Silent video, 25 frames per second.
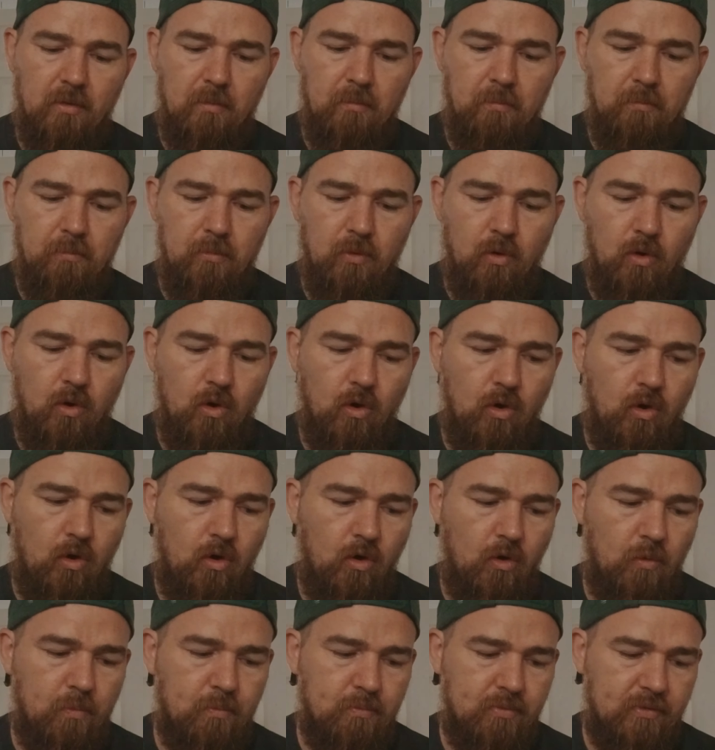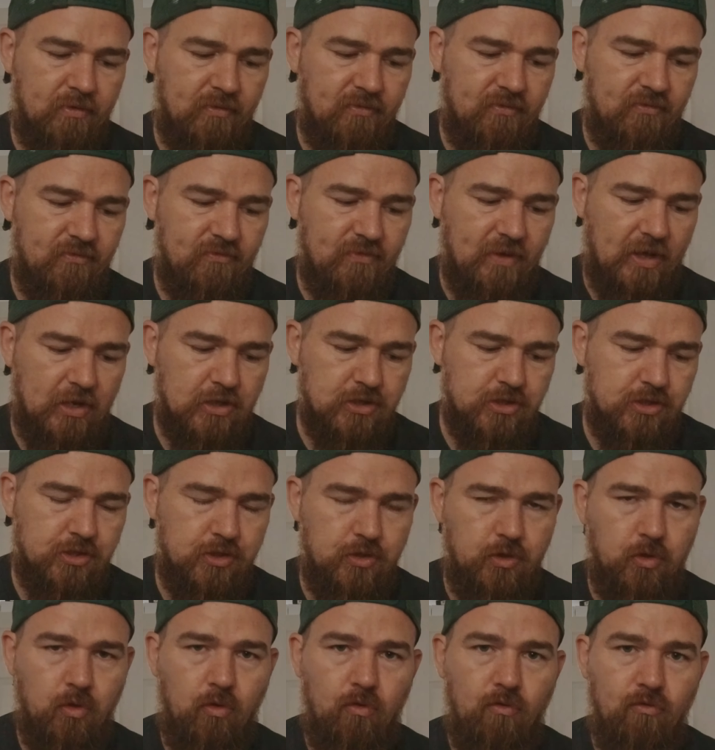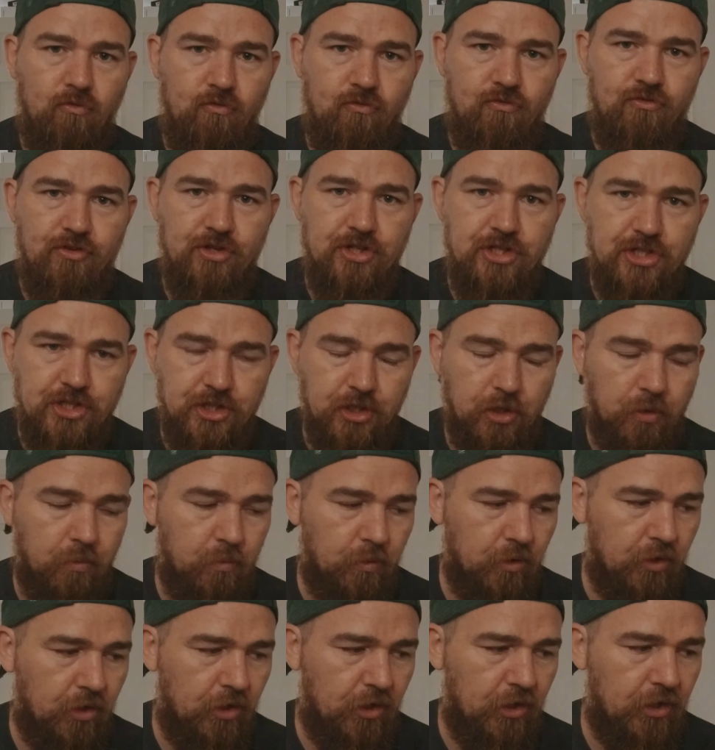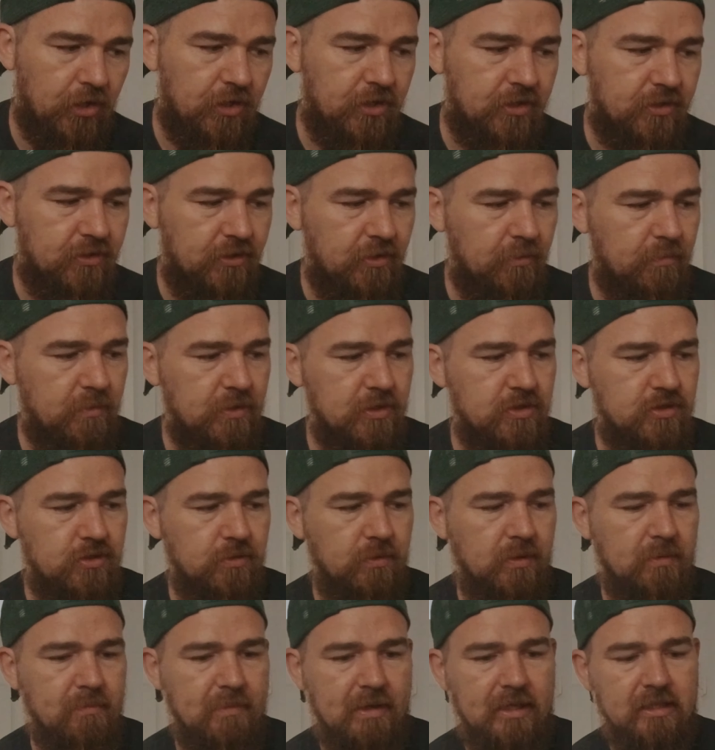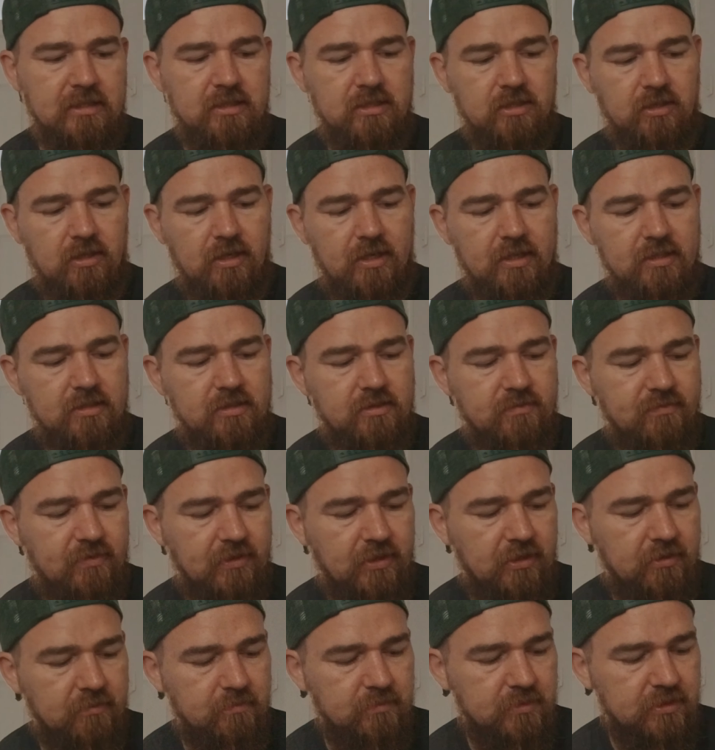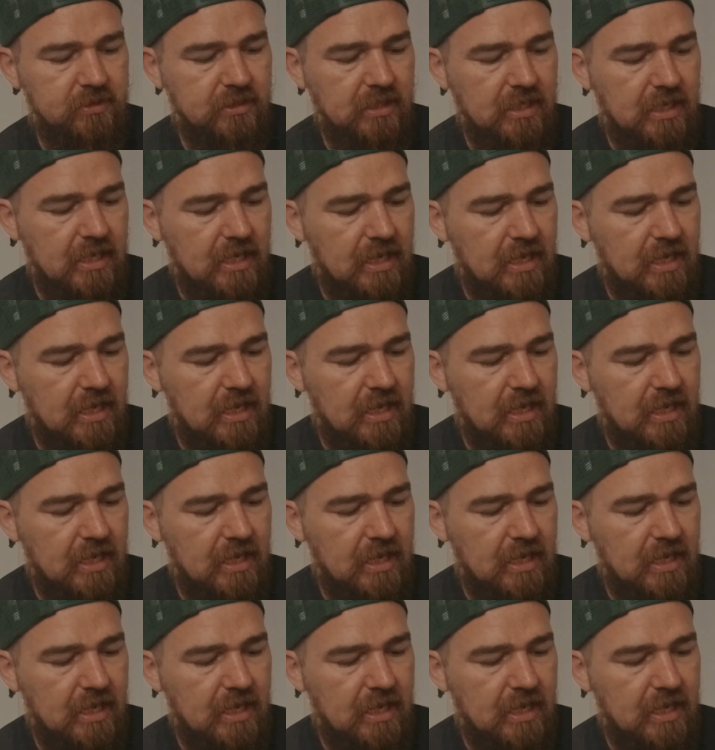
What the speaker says: more professional video work that we do at Mad Science Films,